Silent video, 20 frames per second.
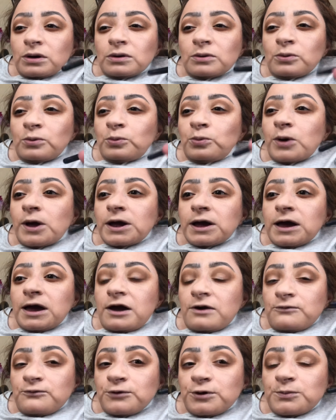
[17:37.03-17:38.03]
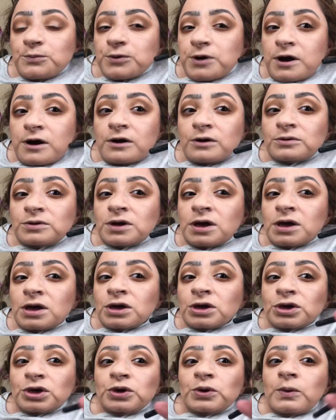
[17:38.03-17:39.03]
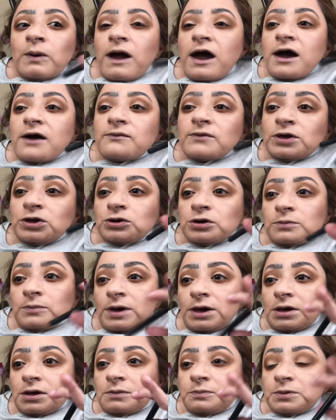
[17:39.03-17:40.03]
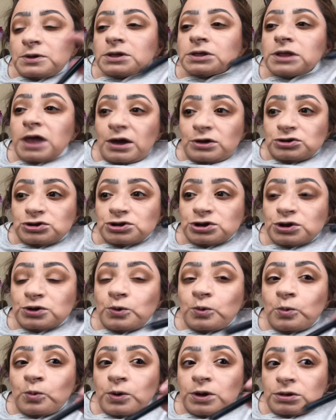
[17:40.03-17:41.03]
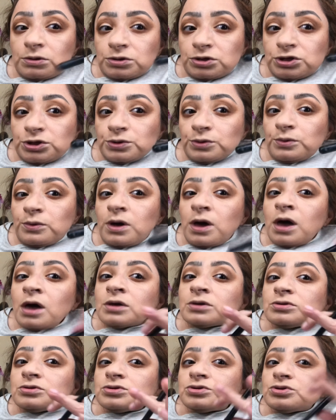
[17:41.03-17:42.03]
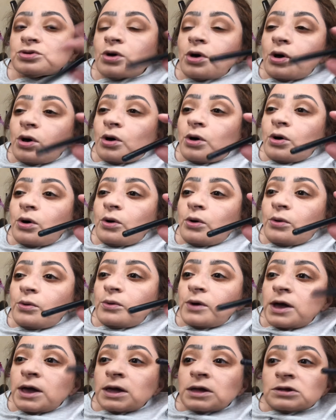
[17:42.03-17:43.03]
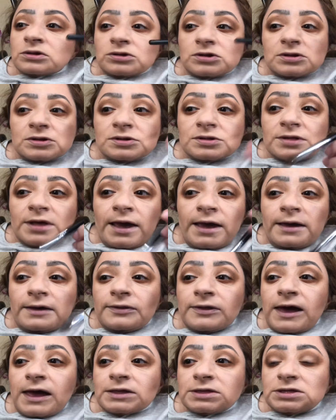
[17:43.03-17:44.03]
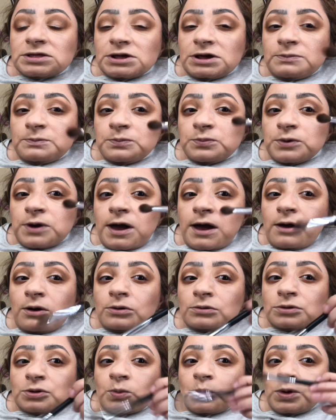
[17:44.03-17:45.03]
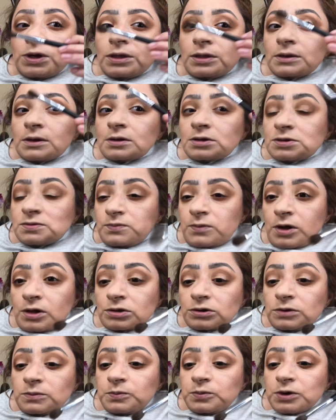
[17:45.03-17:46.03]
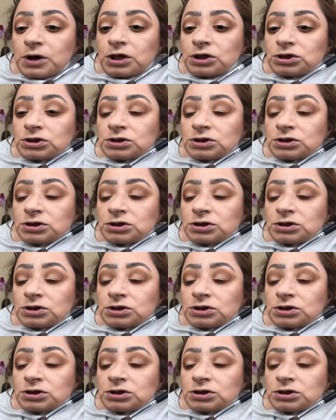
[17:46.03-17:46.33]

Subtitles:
whatever brown you have in your makeup collection will do. So just take that deep brown with a smaller brush